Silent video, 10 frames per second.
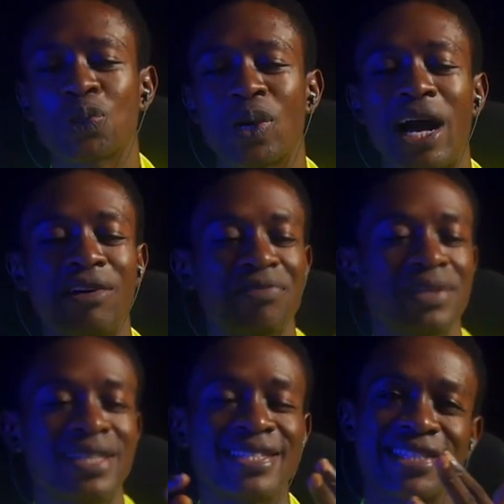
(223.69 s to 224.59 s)
So you
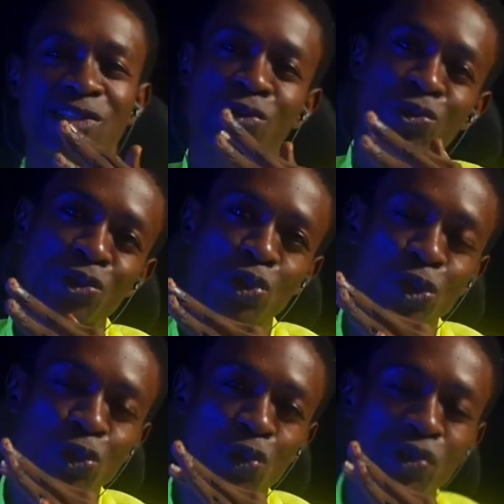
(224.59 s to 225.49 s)
have single
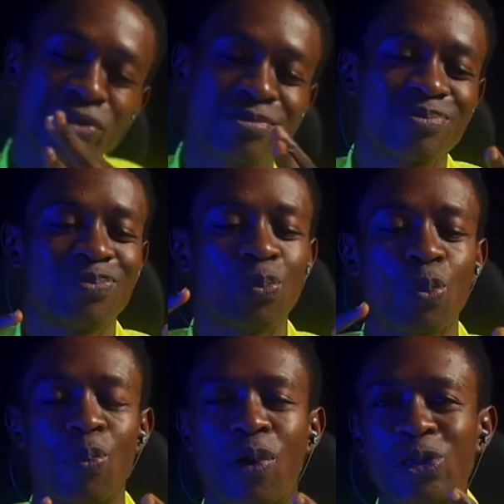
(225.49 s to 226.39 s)
rotor drone,
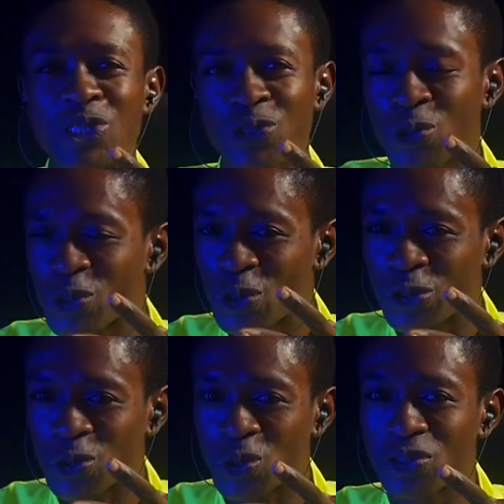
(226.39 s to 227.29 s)

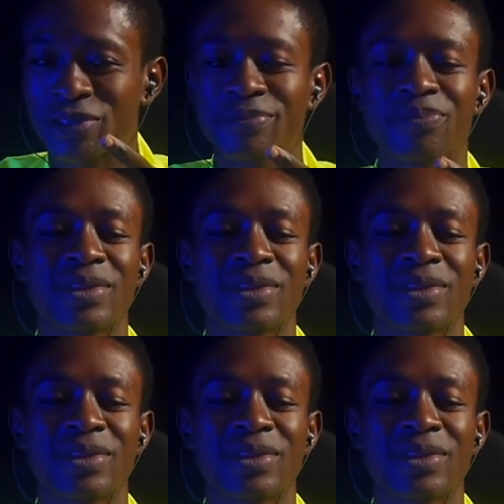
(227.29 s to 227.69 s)
multi-rotor drone,